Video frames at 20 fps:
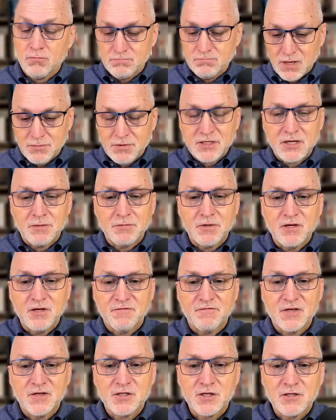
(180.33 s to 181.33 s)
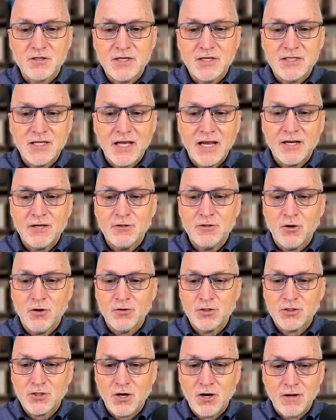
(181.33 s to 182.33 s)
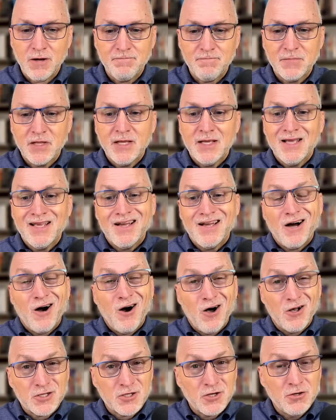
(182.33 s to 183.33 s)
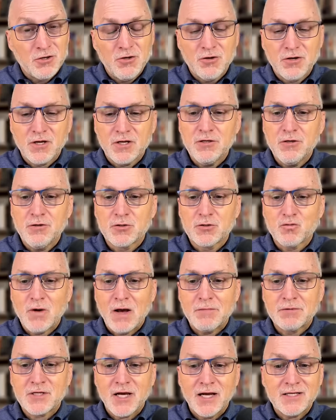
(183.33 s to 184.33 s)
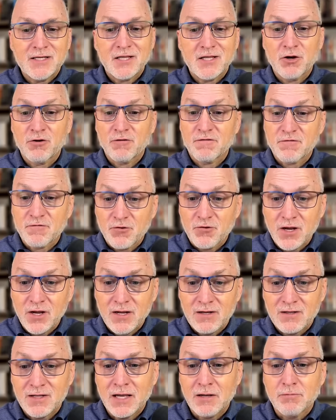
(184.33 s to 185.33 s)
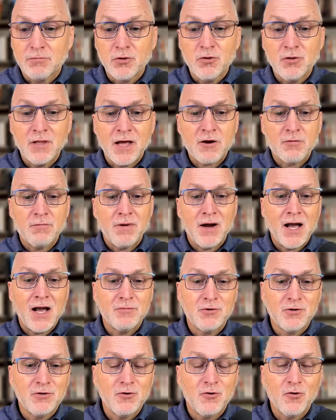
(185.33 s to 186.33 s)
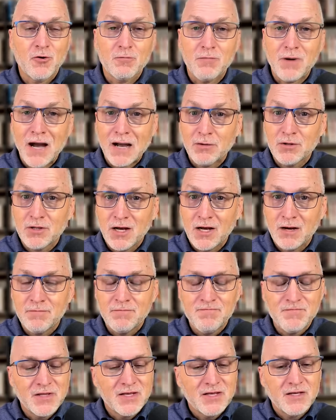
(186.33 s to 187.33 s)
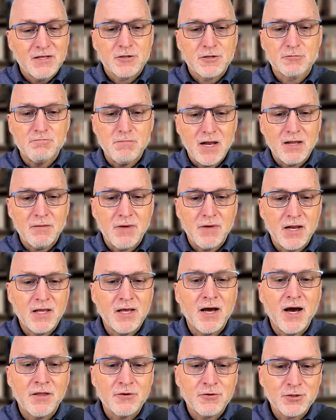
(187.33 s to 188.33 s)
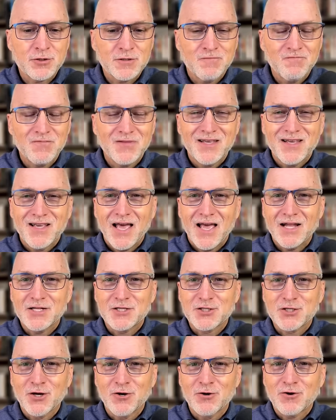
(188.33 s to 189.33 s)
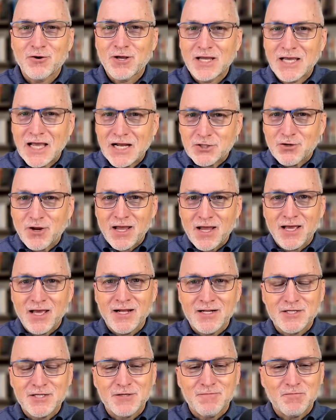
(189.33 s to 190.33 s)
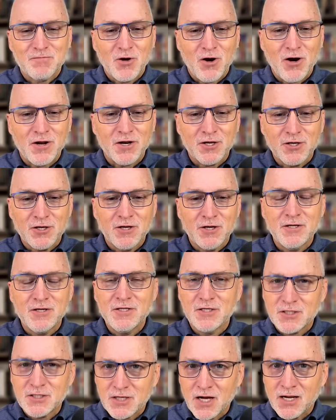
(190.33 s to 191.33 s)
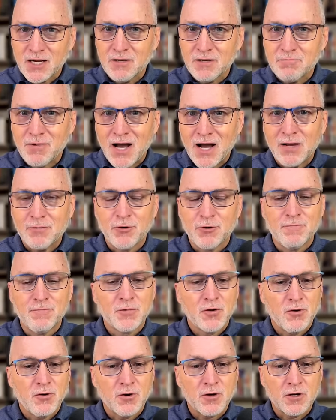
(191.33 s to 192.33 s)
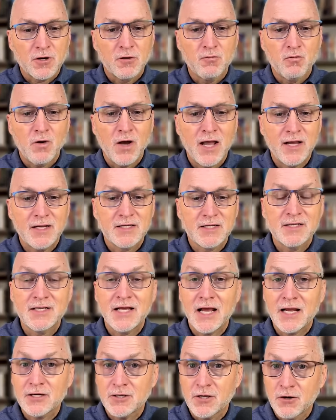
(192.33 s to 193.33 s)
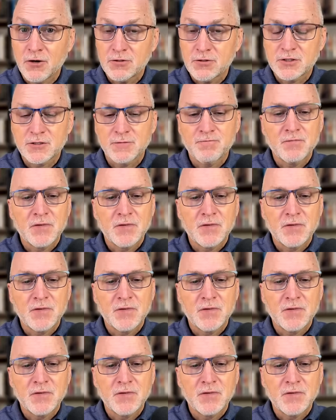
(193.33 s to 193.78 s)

maybe something to physically take notes on. Also, you could use websites that are free, like Blue Letter Bible or Bible Hub. There's many, many others. And so get your hands on a good study Bible or a good way to take notes